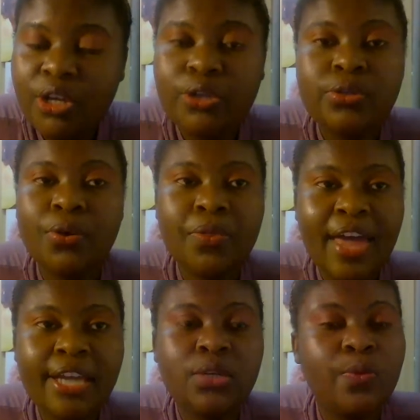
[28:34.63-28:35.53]
so
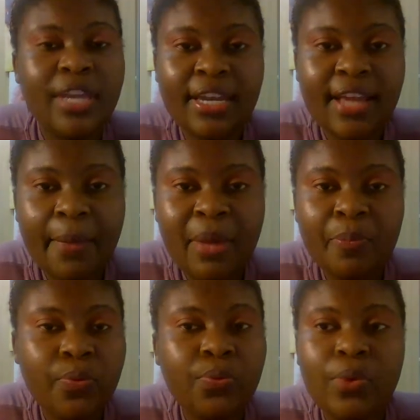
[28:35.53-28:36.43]
that we can come
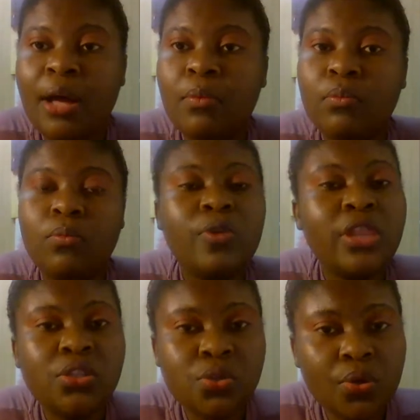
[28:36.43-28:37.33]
up um, with
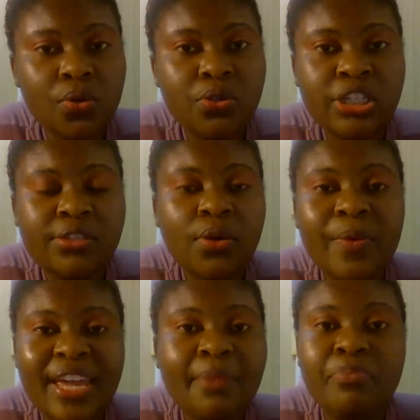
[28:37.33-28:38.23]
a solution, so
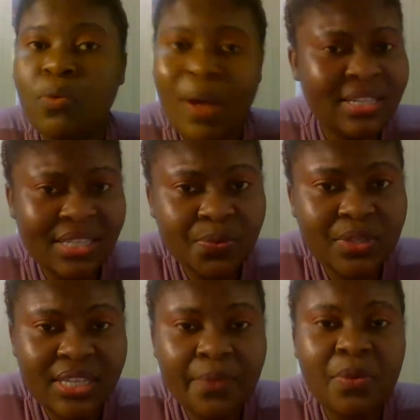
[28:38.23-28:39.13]
we can be one. Since we
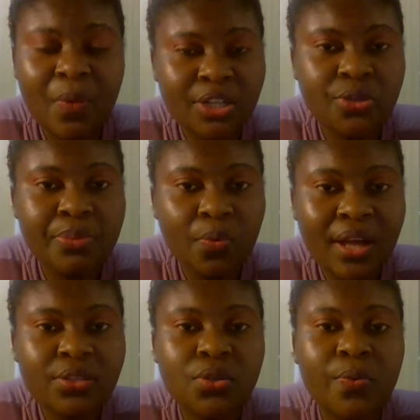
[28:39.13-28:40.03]
say we want to be
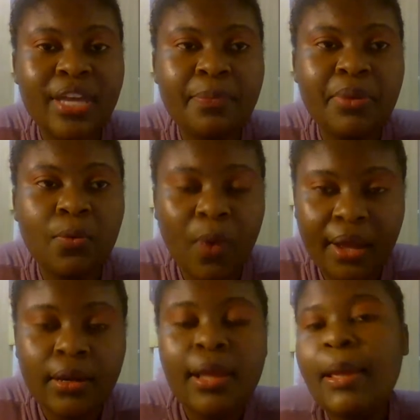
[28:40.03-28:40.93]
one, so we can be one.